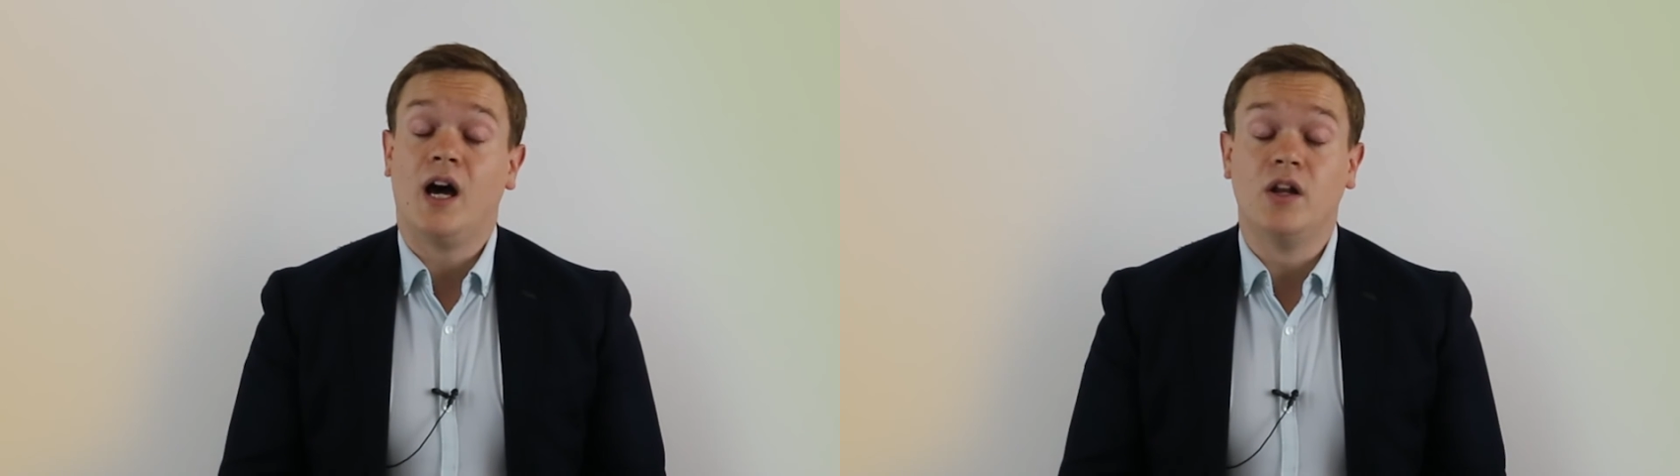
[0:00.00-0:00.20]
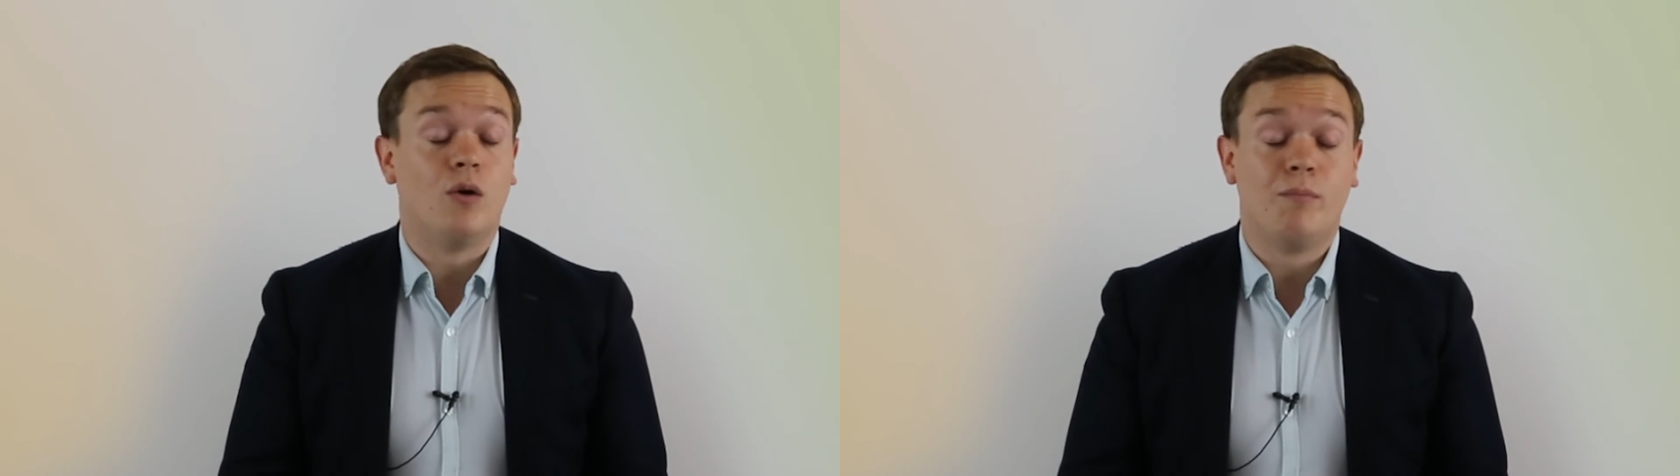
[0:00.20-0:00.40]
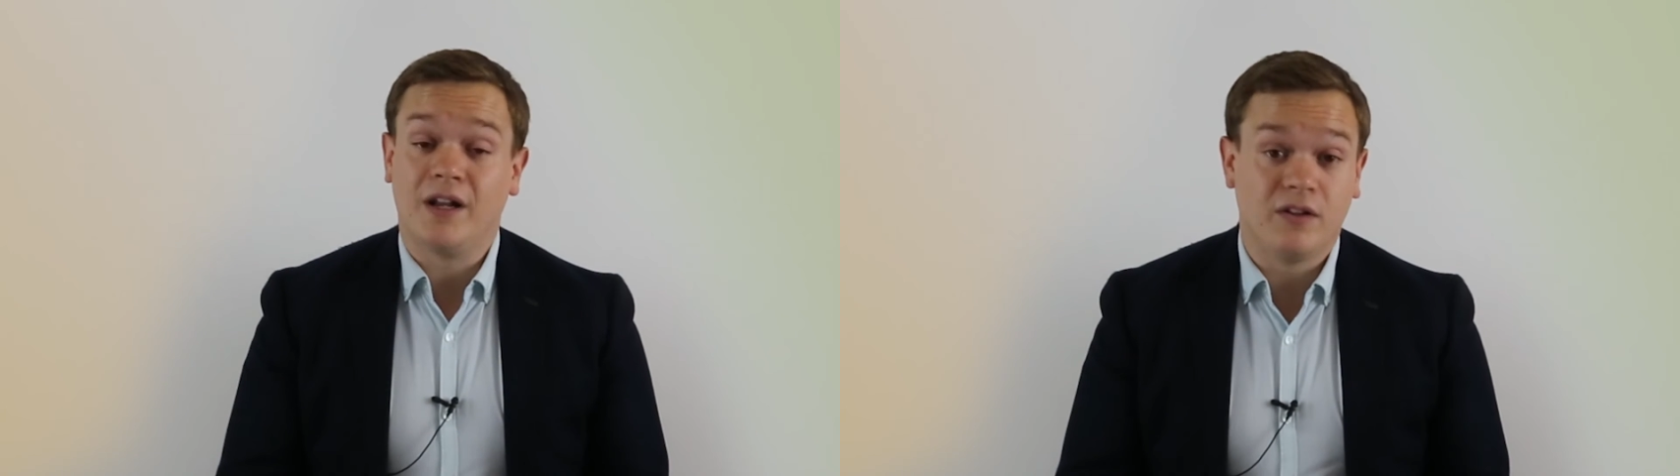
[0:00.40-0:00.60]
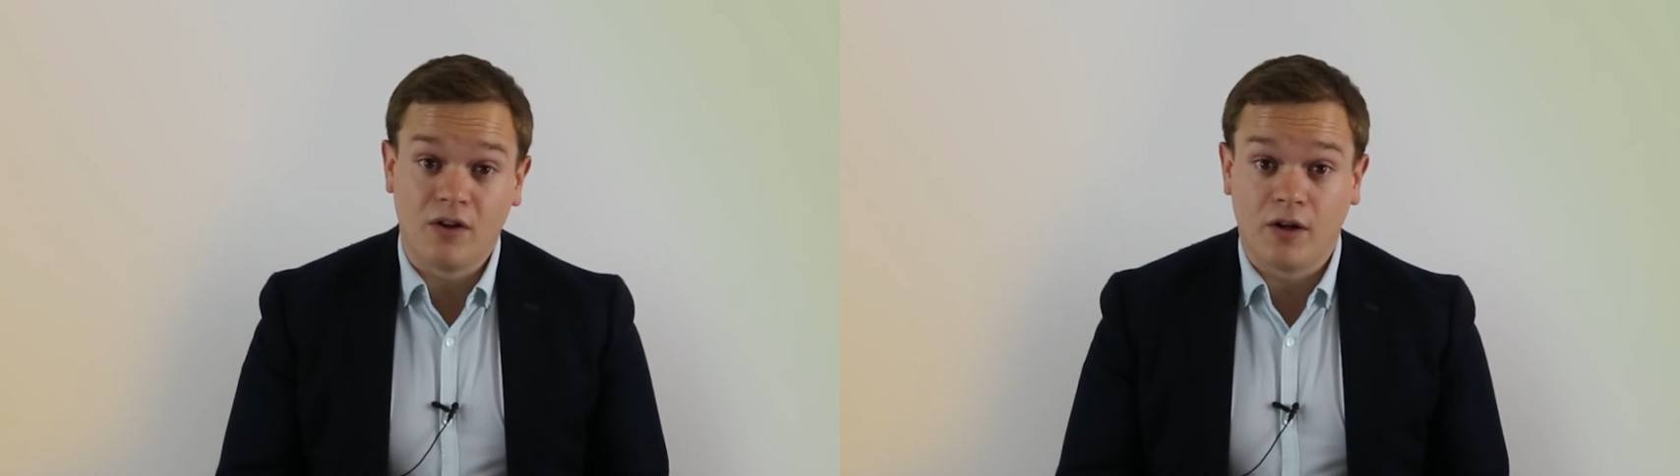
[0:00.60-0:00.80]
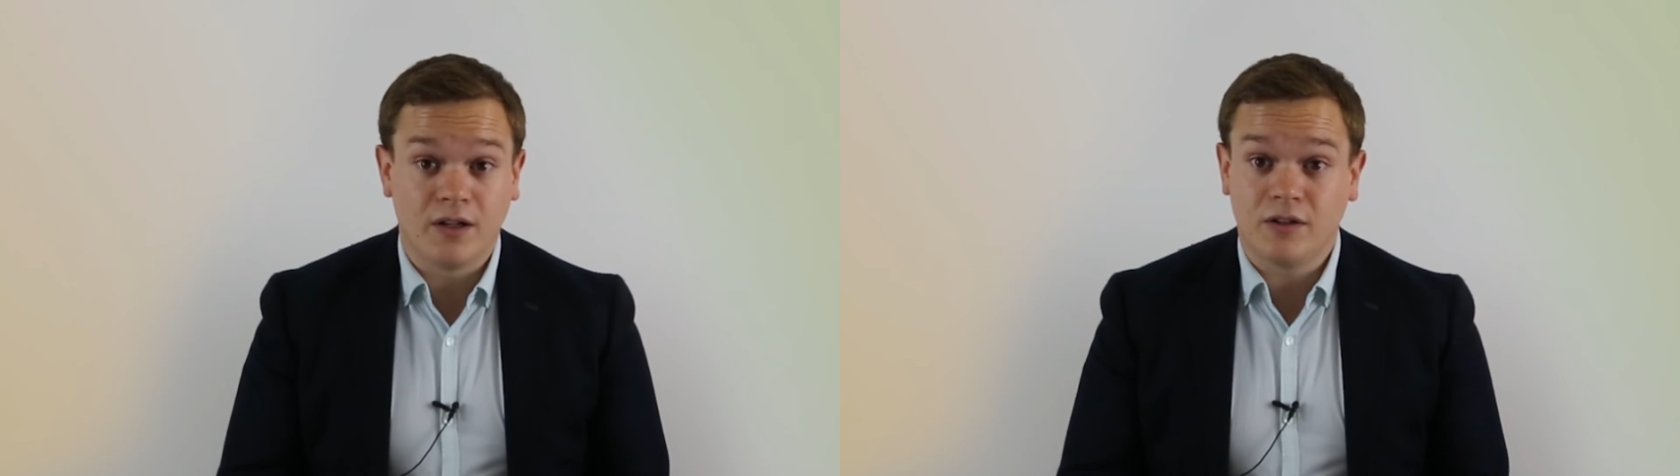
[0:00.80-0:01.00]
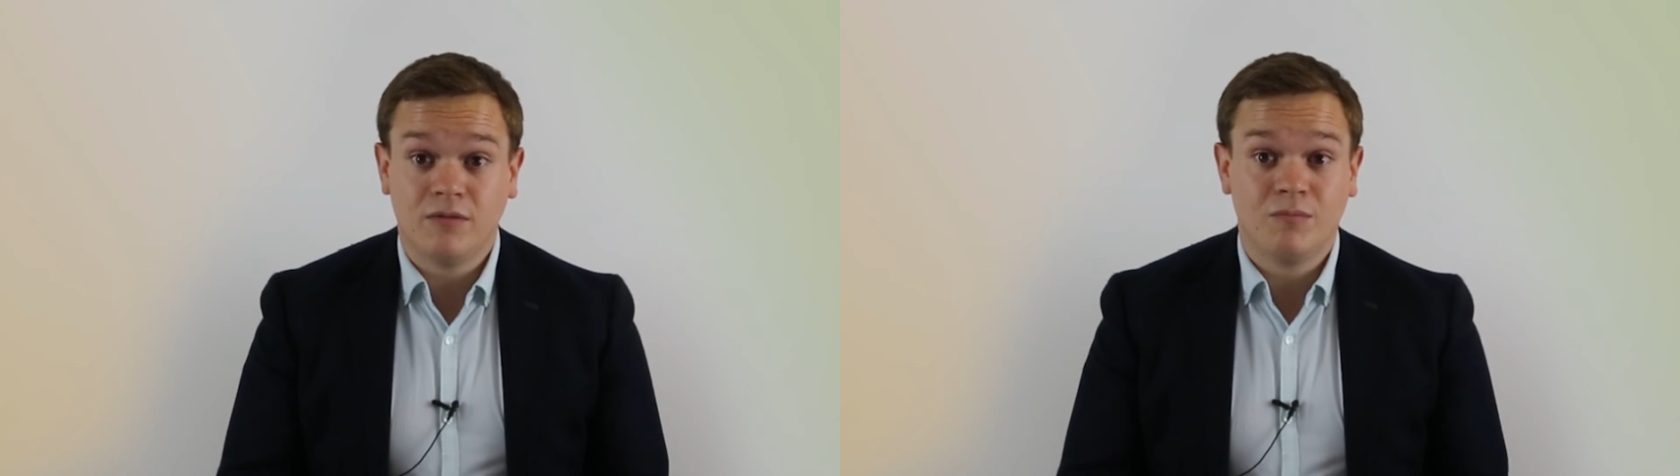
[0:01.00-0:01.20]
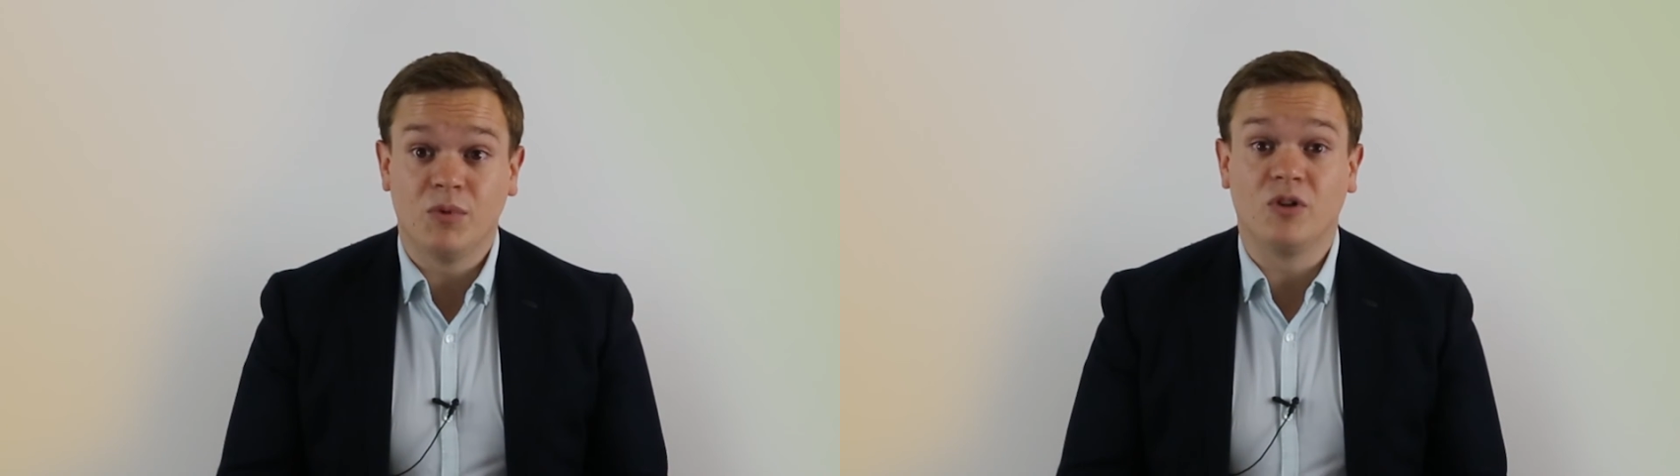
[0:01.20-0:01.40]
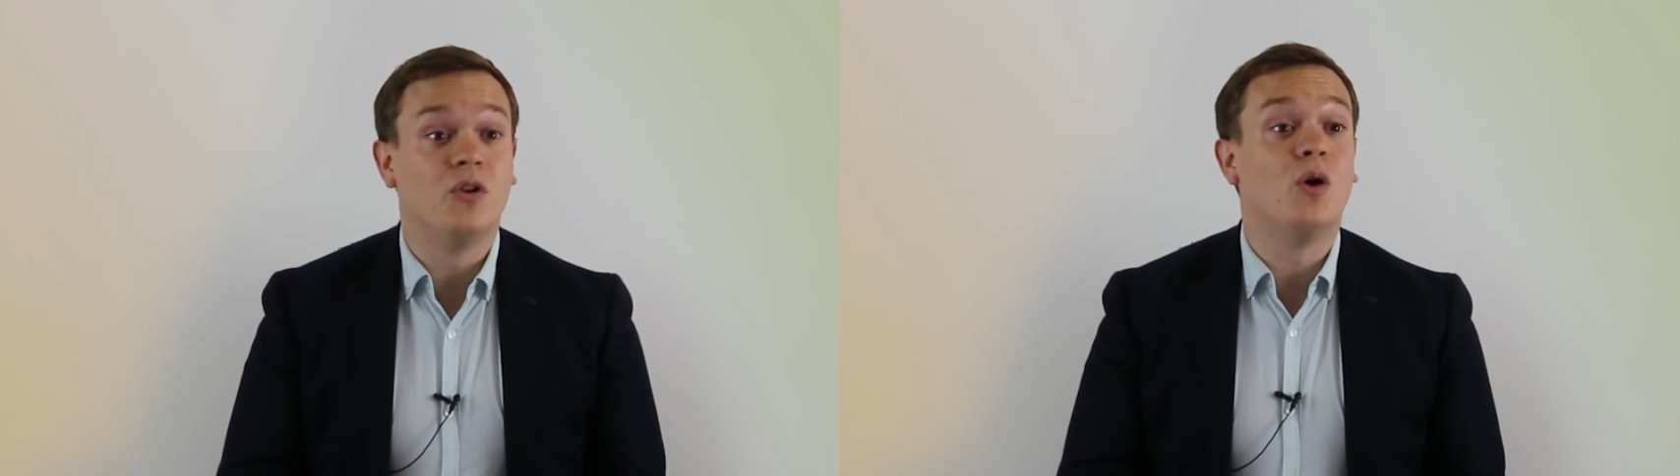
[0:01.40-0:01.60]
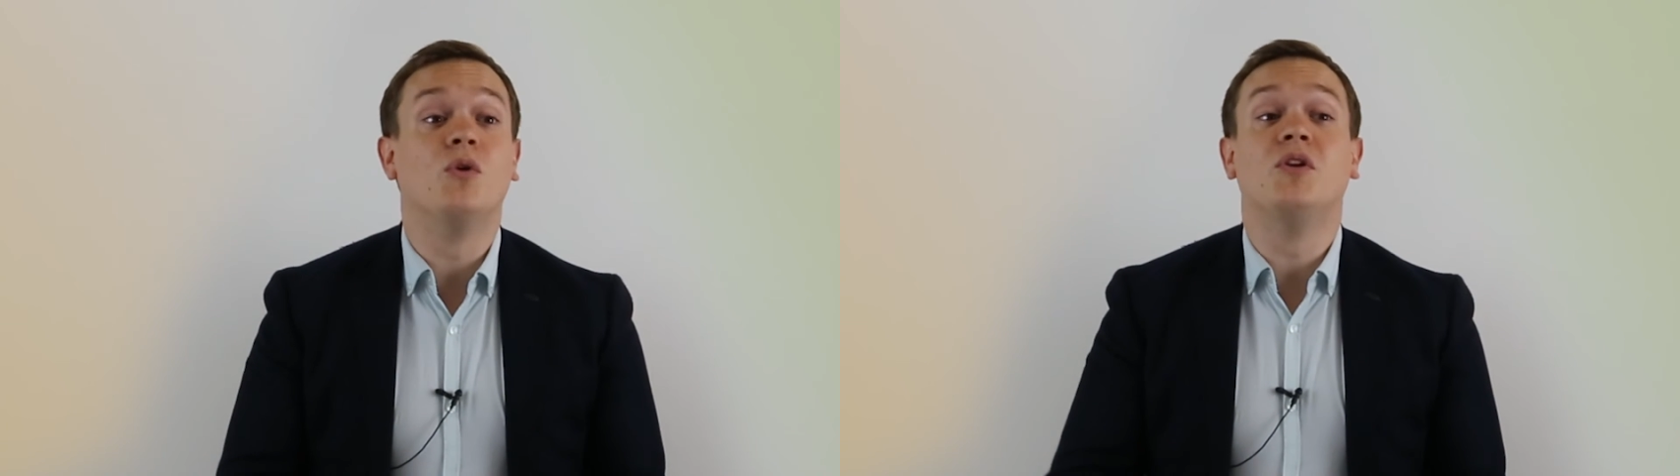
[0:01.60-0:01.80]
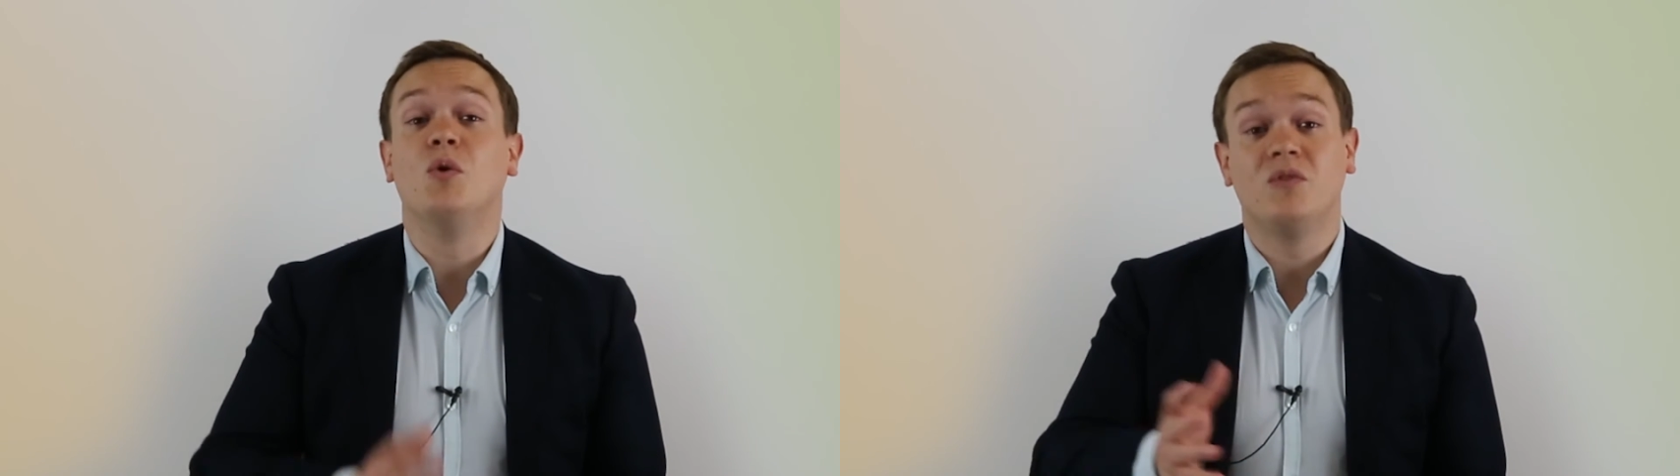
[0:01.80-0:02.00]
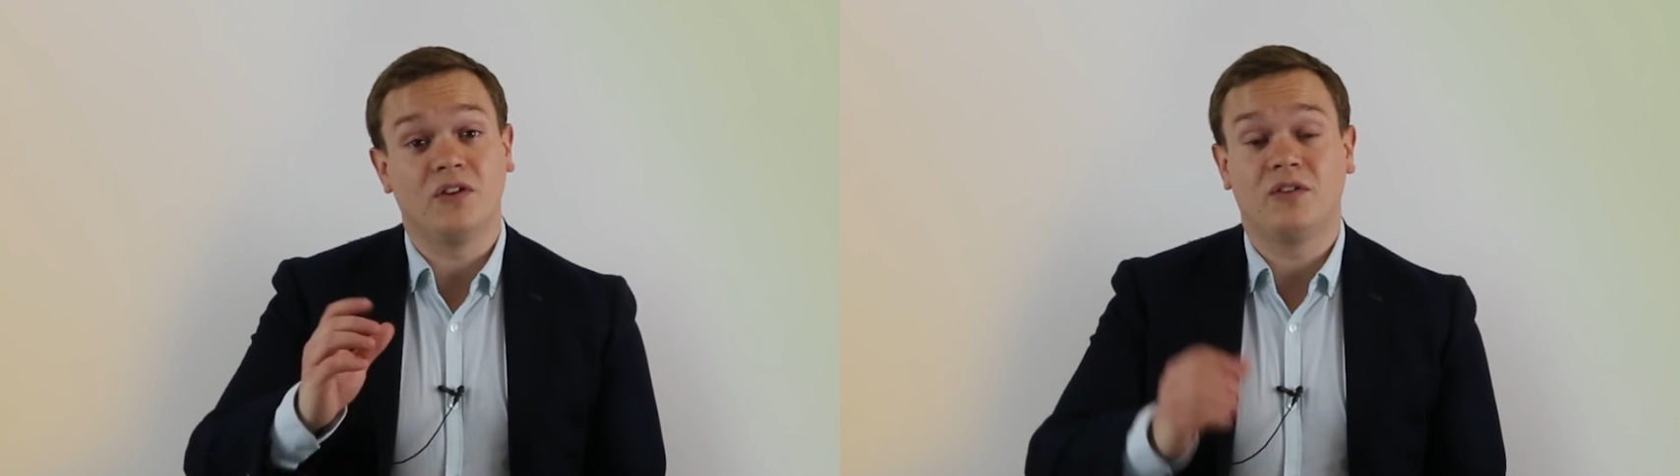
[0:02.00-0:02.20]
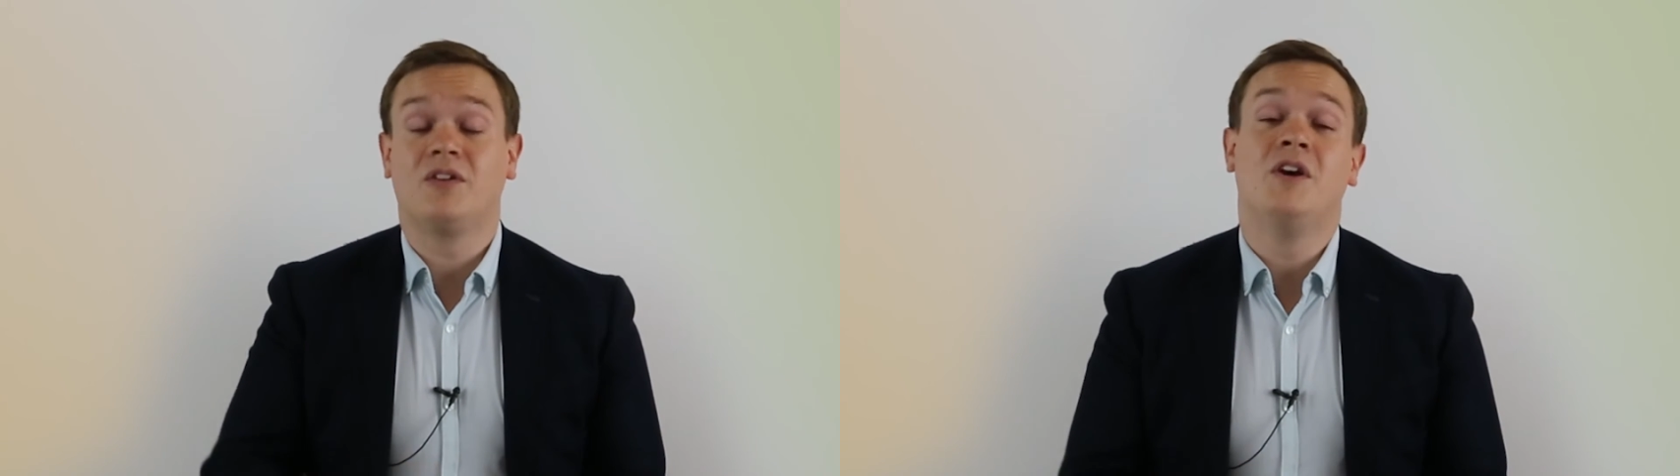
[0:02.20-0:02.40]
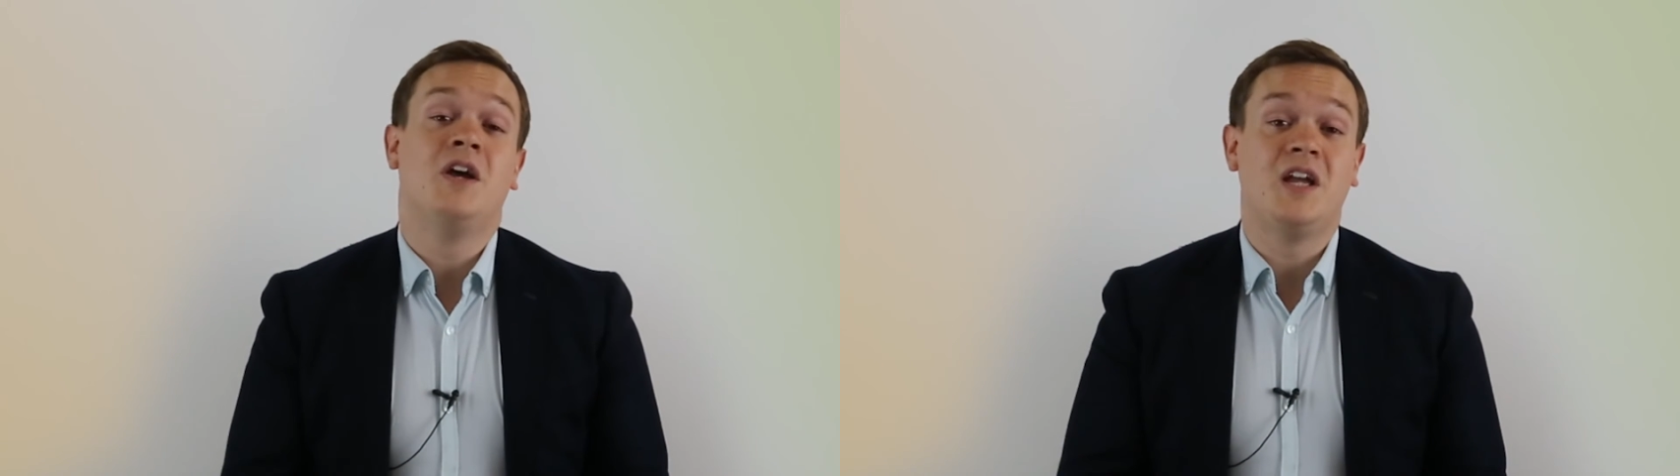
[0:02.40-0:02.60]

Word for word: and no one batted an eyelid because no one noticed